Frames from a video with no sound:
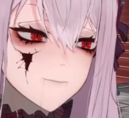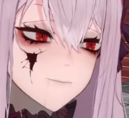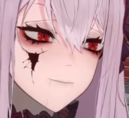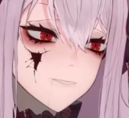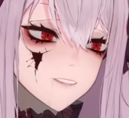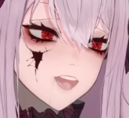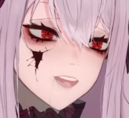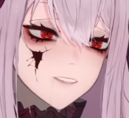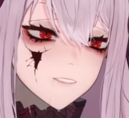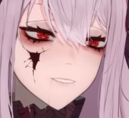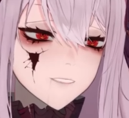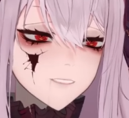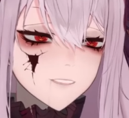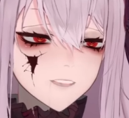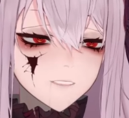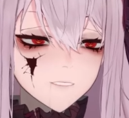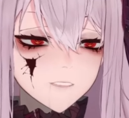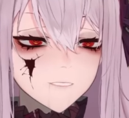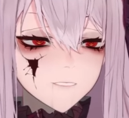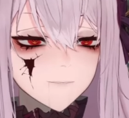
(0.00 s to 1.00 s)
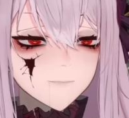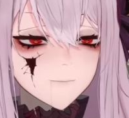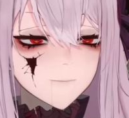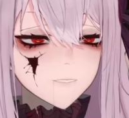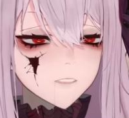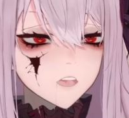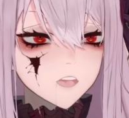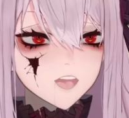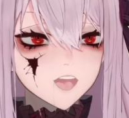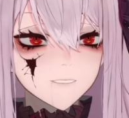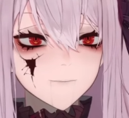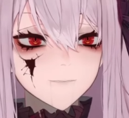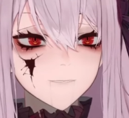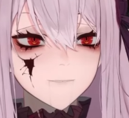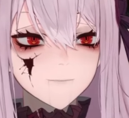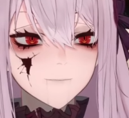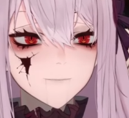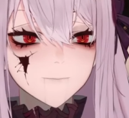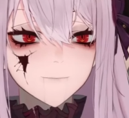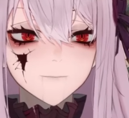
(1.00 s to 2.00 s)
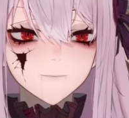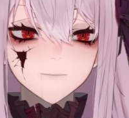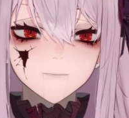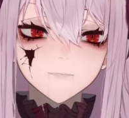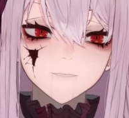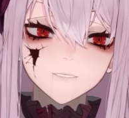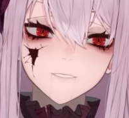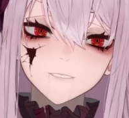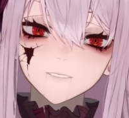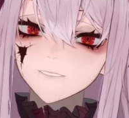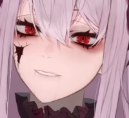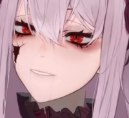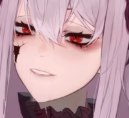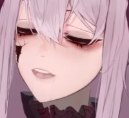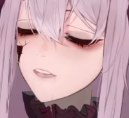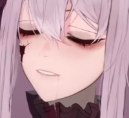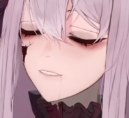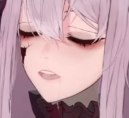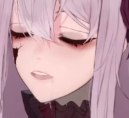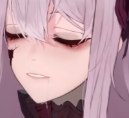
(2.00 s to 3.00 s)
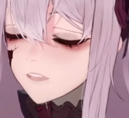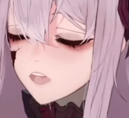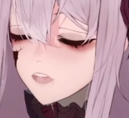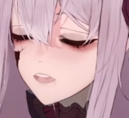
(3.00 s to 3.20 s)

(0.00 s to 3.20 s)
I don't need emotes. Whatever. It's not like I care about